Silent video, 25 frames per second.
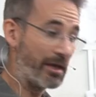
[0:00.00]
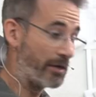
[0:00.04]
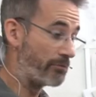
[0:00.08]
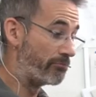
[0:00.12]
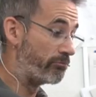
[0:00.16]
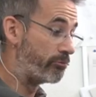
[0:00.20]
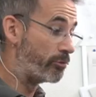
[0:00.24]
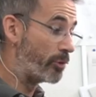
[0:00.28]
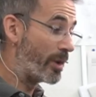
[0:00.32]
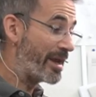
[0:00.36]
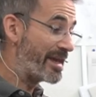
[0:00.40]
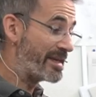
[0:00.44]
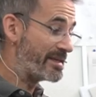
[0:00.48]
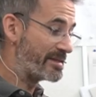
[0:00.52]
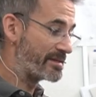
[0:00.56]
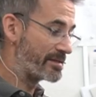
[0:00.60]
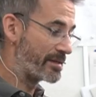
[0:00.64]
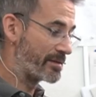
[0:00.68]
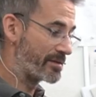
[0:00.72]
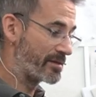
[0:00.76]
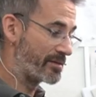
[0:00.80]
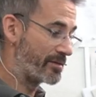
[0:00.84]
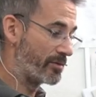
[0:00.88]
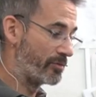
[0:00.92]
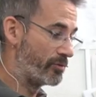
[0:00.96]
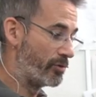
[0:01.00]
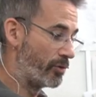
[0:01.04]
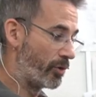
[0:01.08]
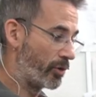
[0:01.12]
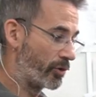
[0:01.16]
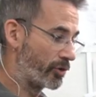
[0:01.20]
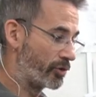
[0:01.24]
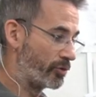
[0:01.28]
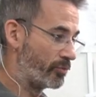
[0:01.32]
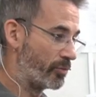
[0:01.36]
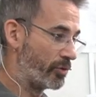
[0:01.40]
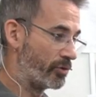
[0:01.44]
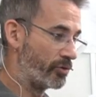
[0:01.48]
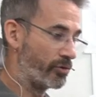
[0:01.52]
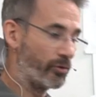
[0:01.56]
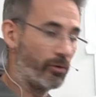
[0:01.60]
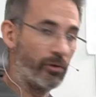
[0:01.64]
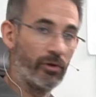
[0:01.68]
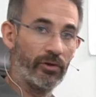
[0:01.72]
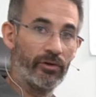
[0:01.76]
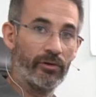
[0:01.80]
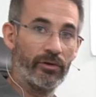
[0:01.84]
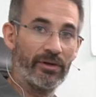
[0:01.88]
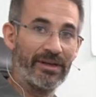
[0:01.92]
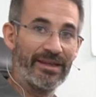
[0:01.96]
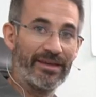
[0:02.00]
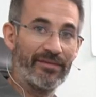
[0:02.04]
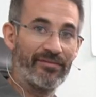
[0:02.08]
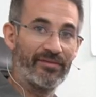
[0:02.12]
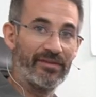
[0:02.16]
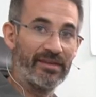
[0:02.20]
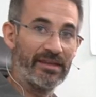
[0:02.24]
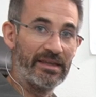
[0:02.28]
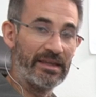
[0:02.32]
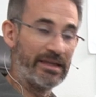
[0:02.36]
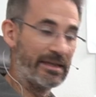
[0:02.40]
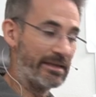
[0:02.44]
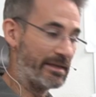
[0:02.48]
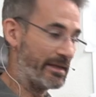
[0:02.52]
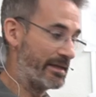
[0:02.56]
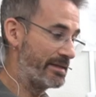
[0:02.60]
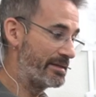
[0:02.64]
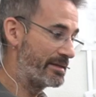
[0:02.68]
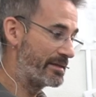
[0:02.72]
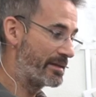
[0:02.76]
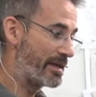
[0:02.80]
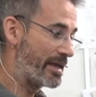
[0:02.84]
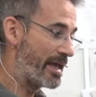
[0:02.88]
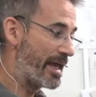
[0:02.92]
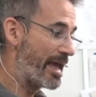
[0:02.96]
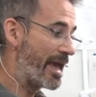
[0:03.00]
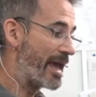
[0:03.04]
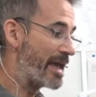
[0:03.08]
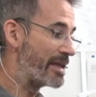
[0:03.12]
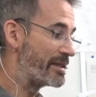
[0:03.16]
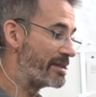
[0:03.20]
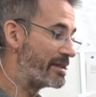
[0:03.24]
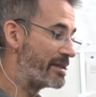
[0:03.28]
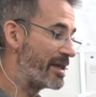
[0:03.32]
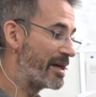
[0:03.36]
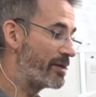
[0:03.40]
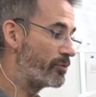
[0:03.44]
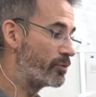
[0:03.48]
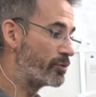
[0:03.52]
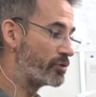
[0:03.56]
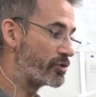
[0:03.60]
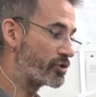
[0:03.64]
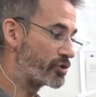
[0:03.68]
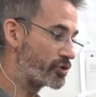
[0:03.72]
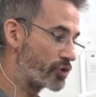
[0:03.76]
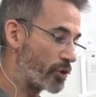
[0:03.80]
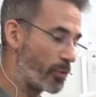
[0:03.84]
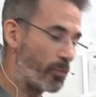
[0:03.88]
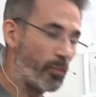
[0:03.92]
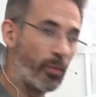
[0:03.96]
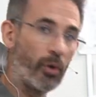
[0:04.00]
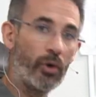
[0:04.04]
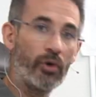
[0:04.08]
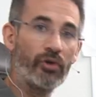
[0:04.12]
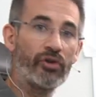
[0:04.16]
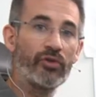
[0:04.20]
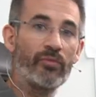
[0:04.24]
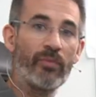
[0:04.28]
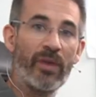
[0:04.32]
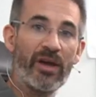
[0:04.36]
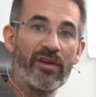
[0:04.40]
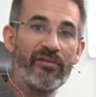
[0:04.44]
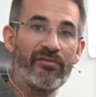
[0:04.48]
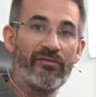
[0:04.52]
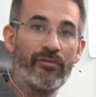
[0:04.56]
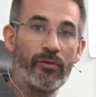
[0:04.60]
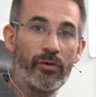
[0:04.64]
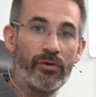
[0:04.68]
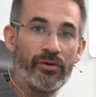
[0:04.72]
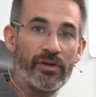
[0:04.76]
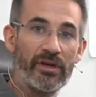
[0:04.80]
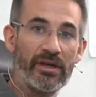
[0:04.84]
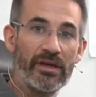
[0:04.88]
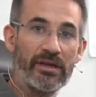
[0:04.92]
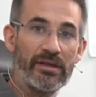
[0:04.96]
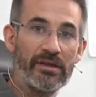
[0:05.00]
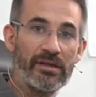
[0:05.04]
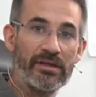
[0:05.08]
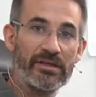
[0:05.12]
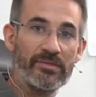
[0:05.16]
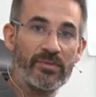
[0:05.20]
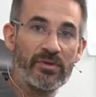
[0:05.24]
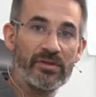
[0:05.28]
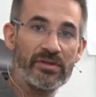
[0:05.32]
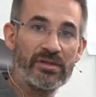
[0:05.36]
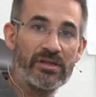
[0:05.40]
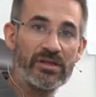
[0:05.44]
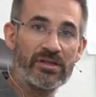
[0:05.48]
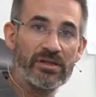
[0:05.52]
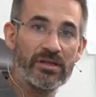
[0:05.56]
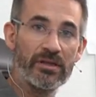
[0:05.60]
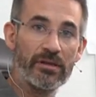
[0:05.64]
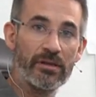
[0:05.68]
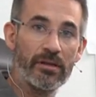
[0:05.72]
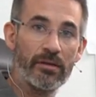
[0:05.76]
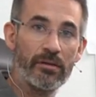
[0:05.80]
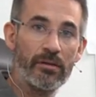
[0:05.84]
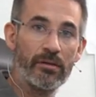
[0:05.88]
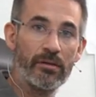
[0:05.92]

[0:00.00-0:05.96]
raise the document holder if needed, and that would support my phone in this position.